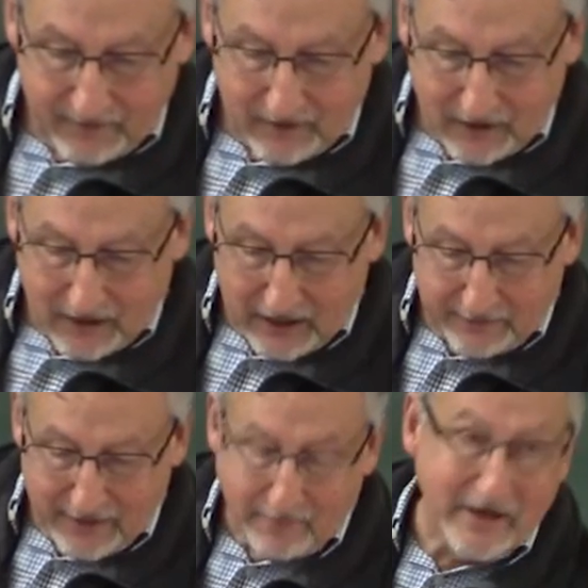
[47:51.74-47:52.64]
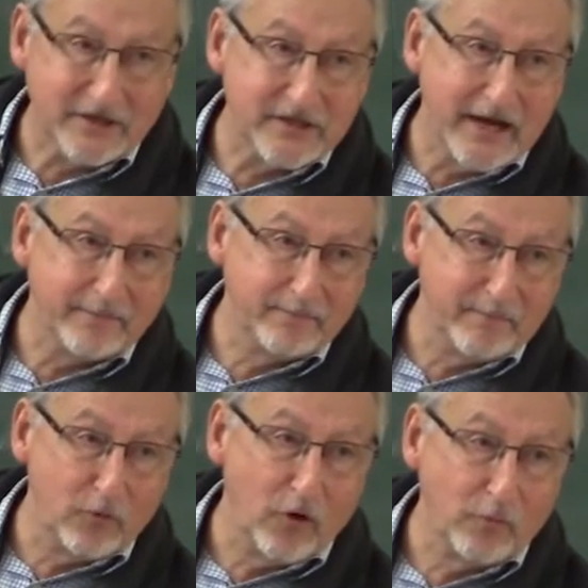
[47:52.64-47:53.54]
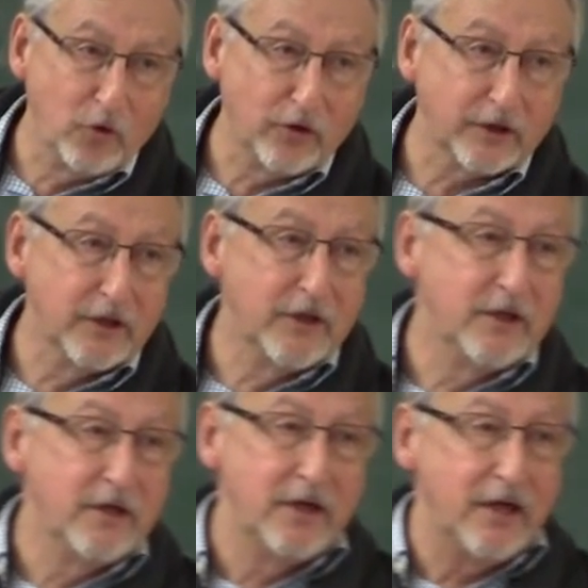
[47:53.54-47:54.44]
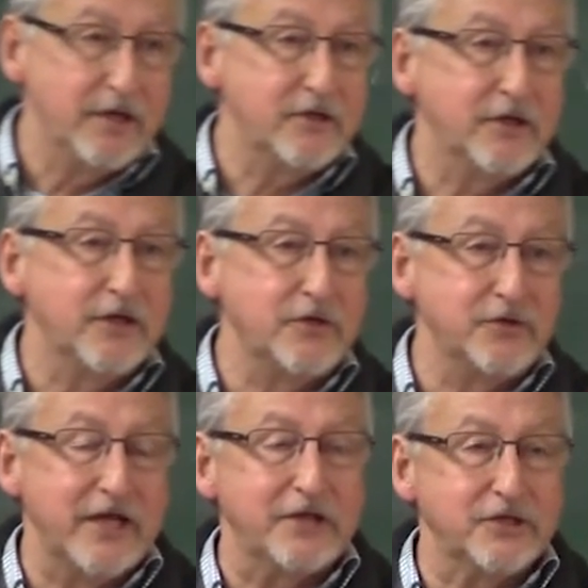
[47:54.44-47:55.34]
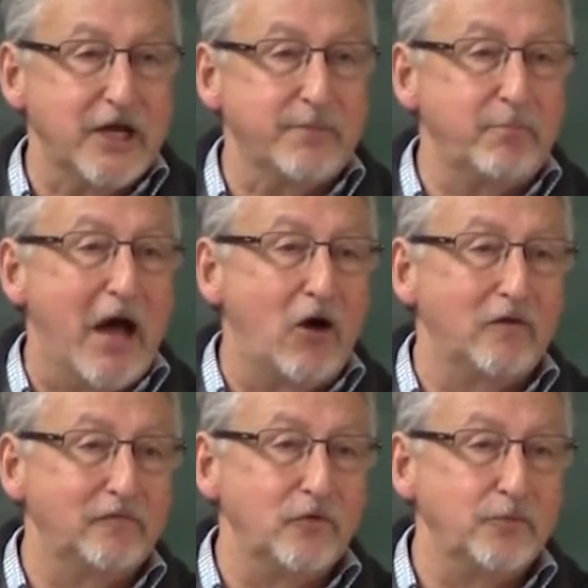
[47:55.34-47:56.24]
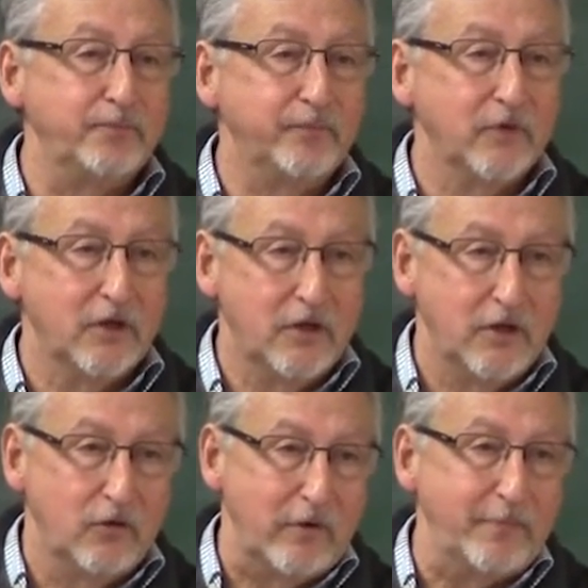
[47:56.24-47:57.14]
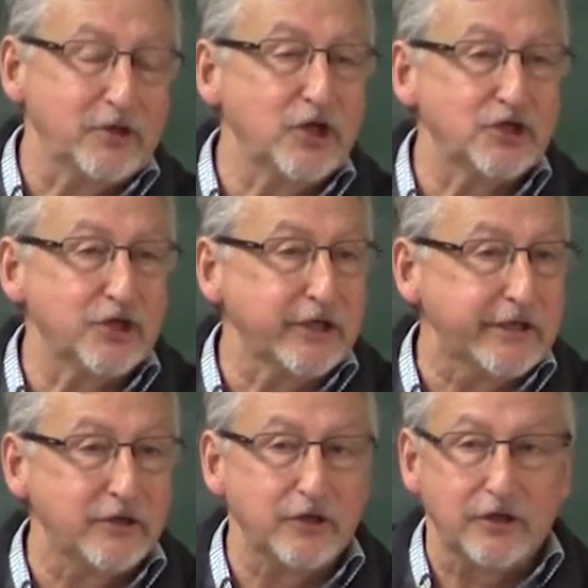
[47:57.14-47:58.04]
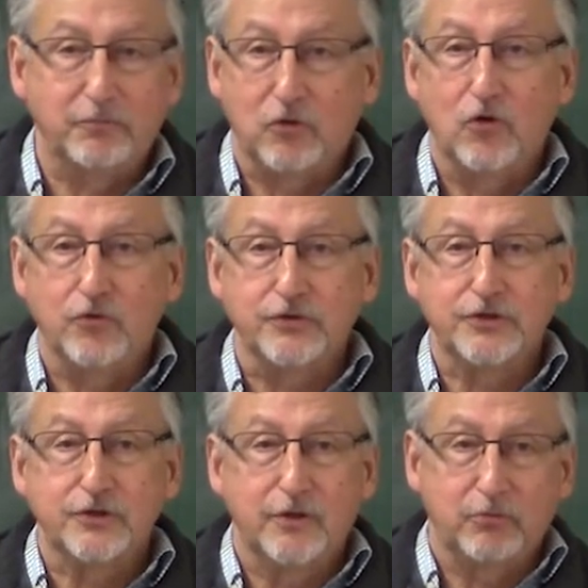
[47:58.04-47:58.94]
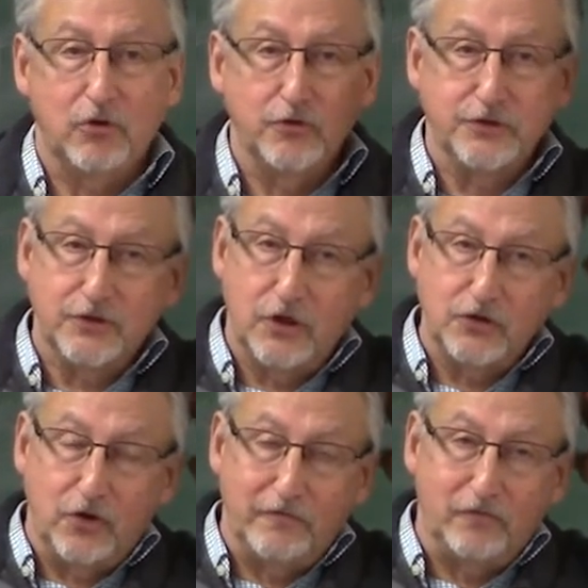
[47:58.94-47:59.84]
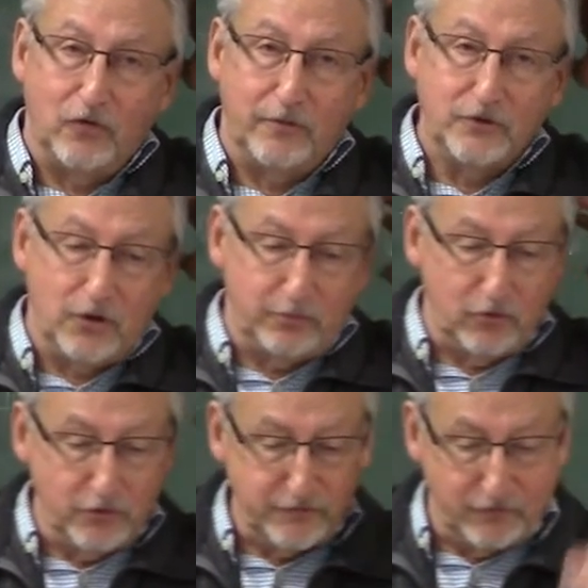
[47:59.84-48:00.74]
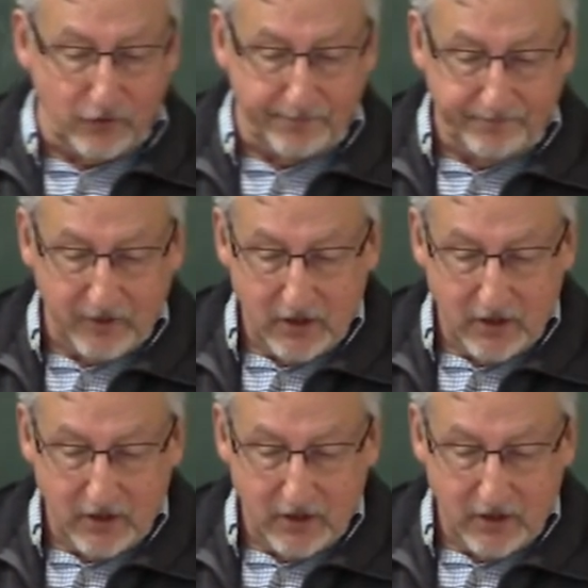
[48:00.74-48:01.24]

Uh, that makes that poem work. And you can use that same powerful repetition in a, in a prose, a prose, a short form, a short prose form.